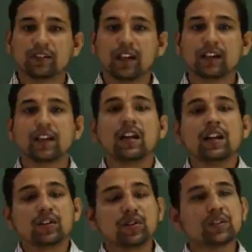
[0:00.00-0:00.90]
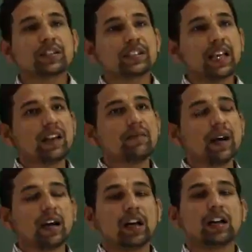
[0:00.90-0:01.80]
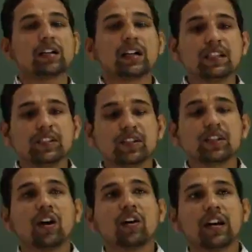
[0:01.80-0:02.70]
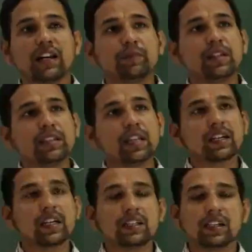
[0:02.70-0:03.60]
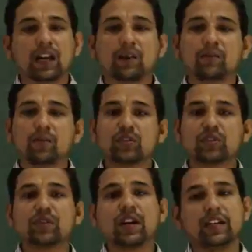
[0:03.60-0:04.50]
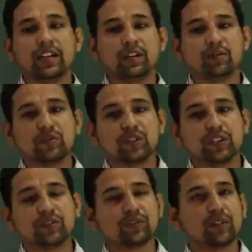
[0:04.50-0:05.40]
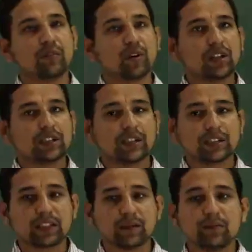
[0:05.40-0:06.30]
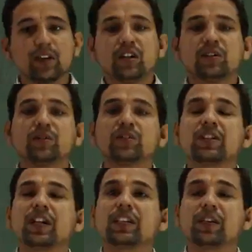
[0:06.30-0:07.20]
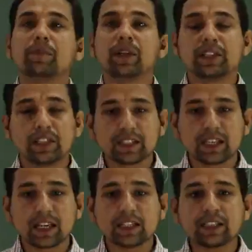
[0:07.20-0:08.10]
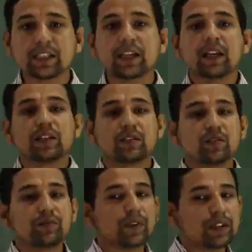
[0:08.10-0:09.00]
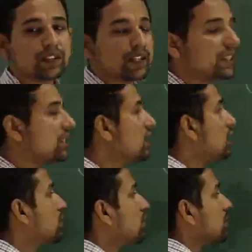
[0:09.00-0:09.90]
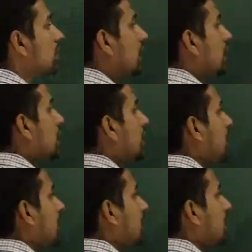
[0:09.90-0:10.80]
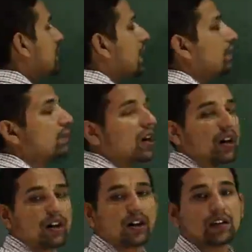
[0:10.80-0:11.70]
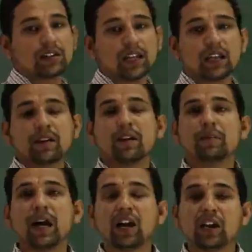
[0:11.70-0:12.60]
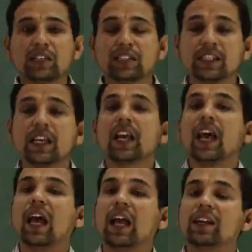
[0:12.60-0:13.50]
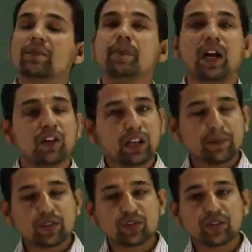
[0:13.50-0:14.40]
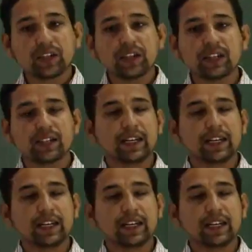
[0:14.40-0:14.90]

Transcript: Right. So cell culture or animal cell culture are most widely used into the model system to study the basic cells. So first is to study the basic cell biology and biochemistry.